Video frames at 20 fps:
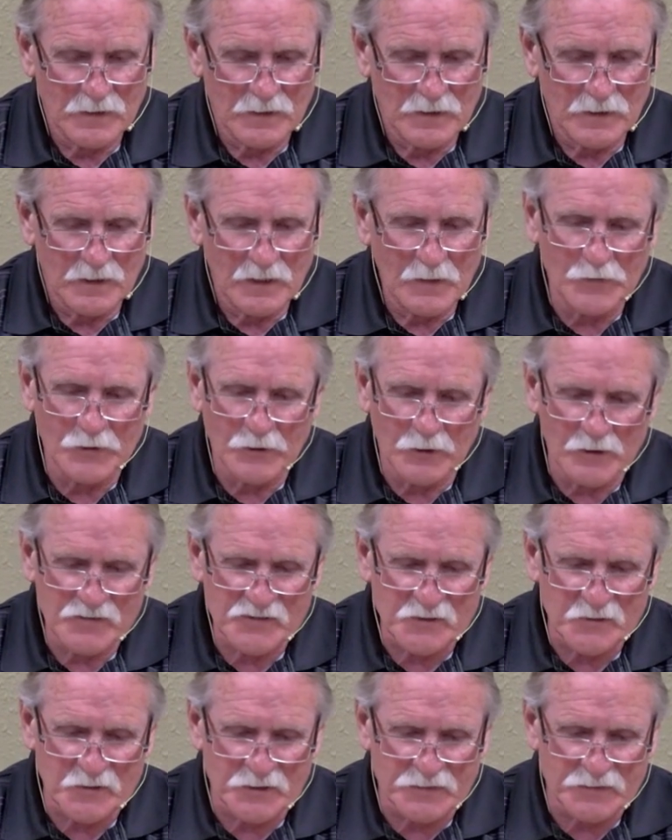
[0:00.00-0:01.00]
And we
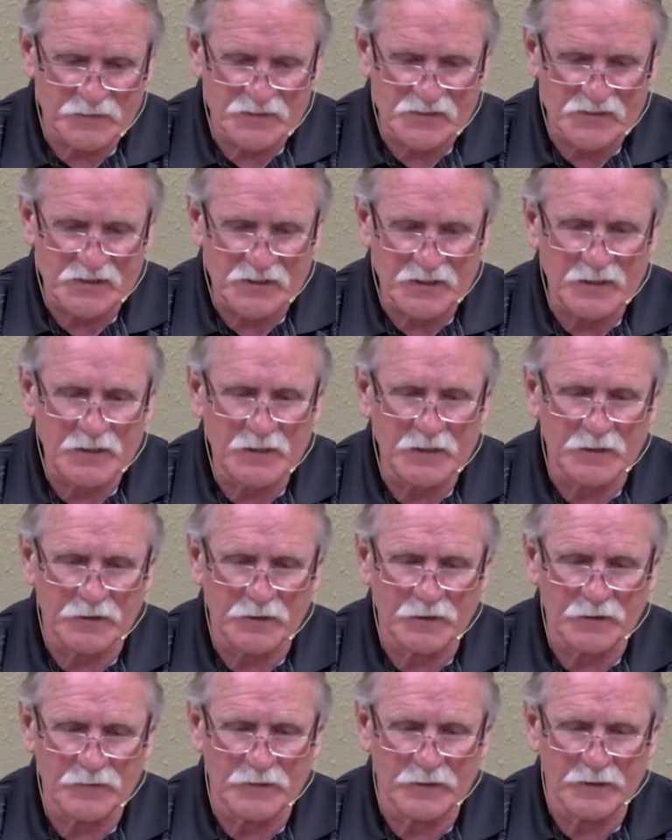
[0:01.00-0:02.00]
also get to see
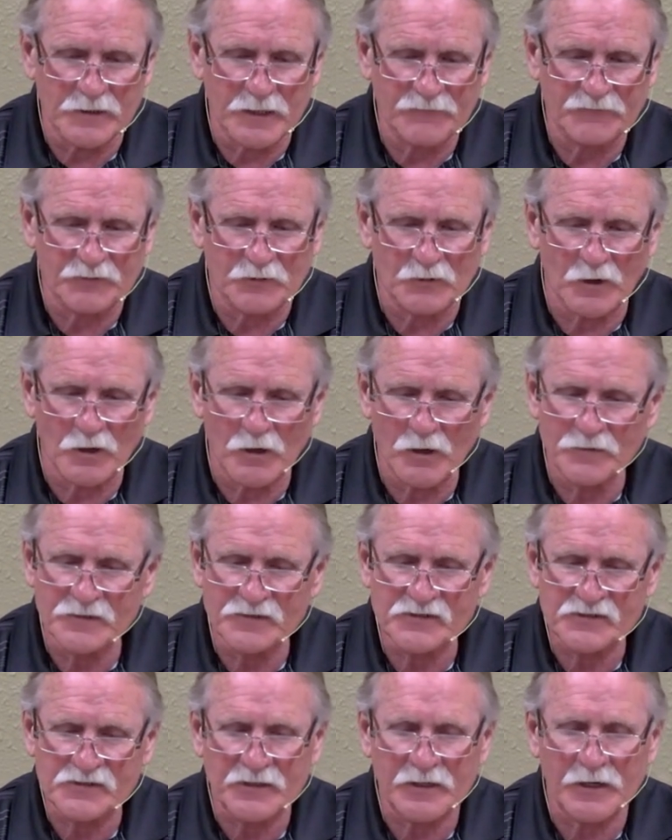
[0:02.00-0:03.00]
here that after all
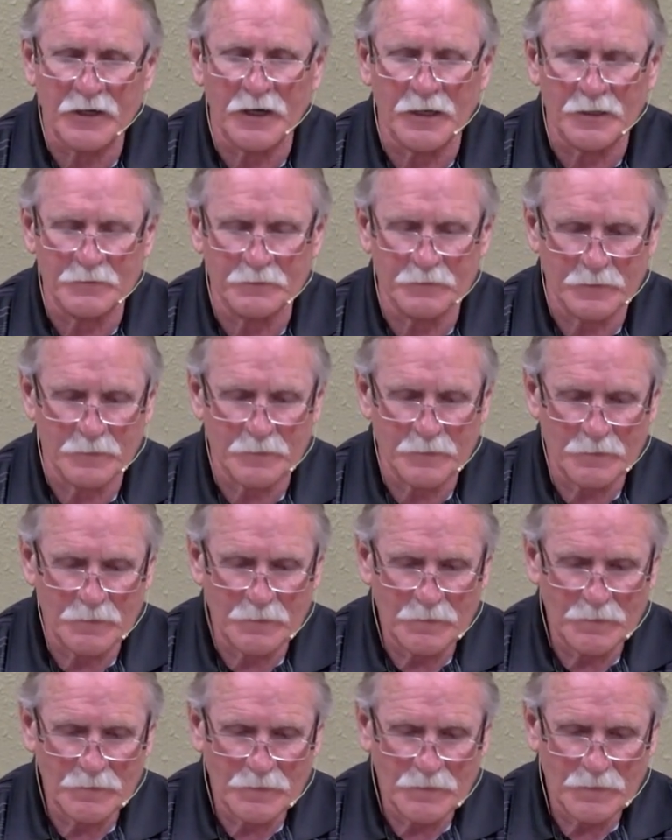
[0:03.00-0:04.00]
this time,
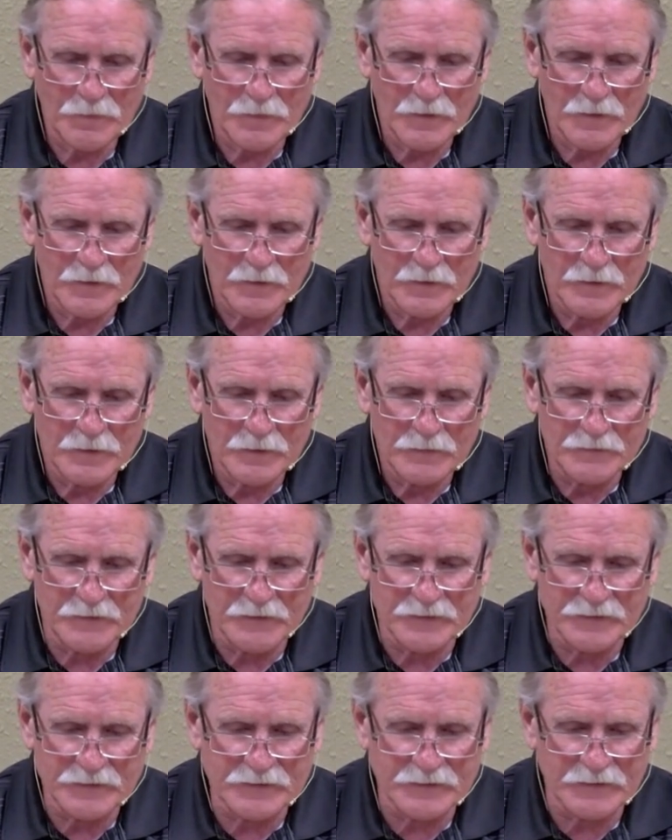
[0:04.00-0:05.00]

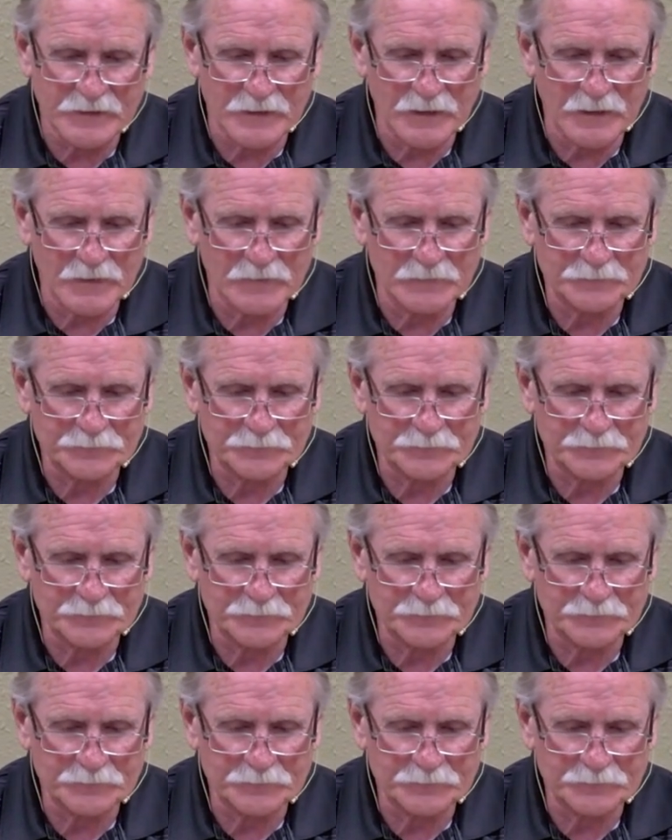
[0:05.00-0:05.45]
that uh,